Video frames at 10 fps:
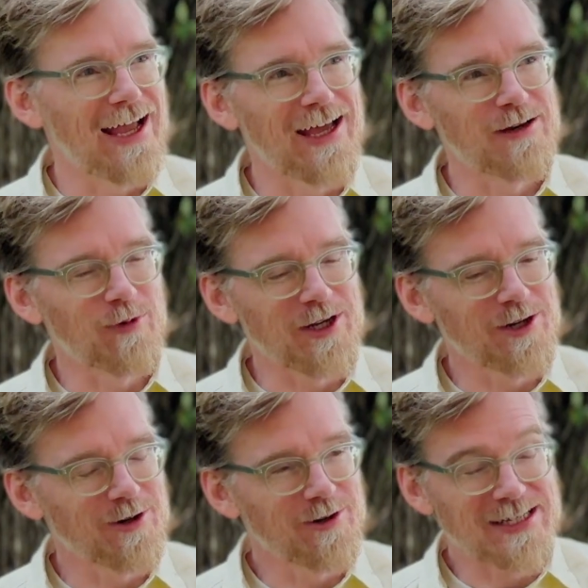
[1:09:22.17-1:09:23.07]
And when
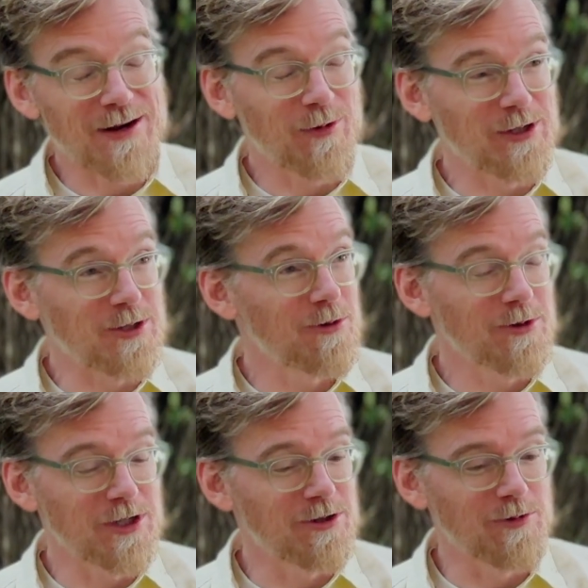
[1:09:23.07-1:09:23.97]
you're 10 months
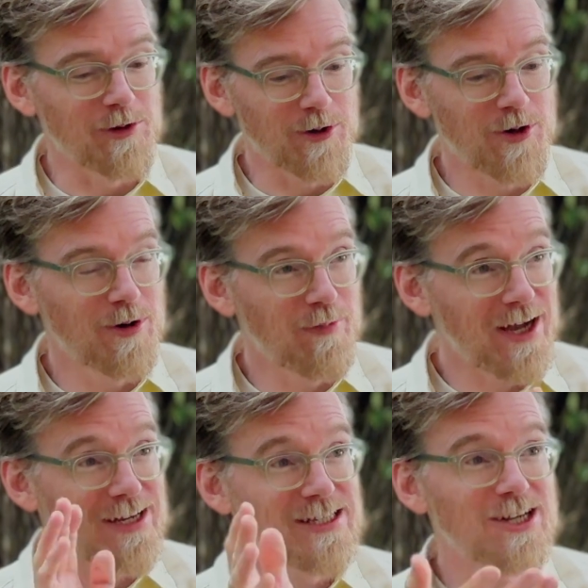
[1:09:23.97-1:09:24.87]
old, you learn
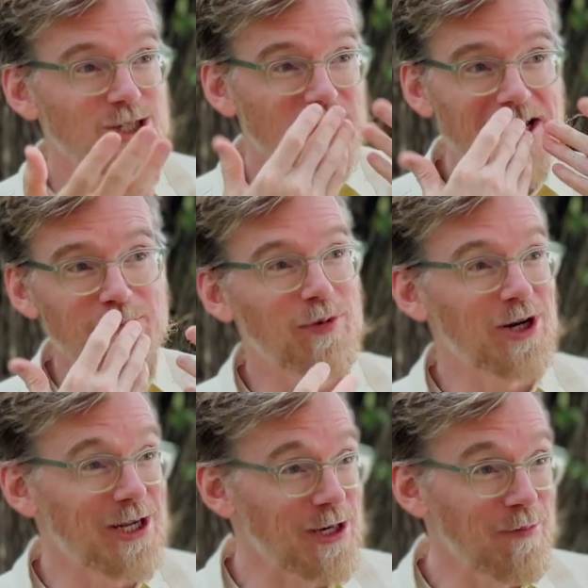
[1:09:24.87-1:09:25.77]
by touching and
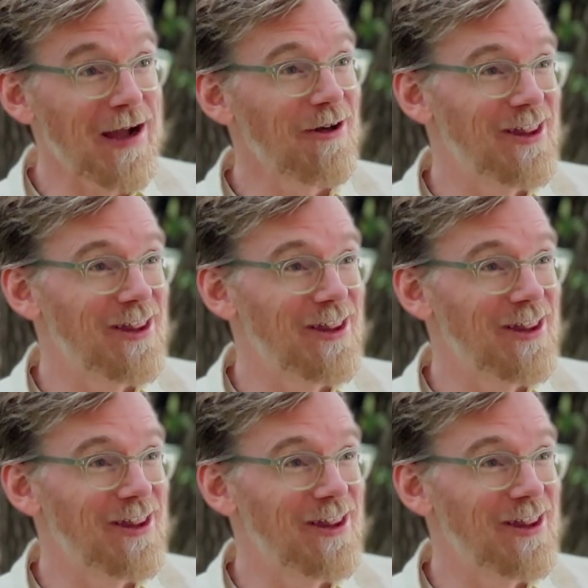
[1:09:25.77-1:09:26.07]
putting it in your mouth.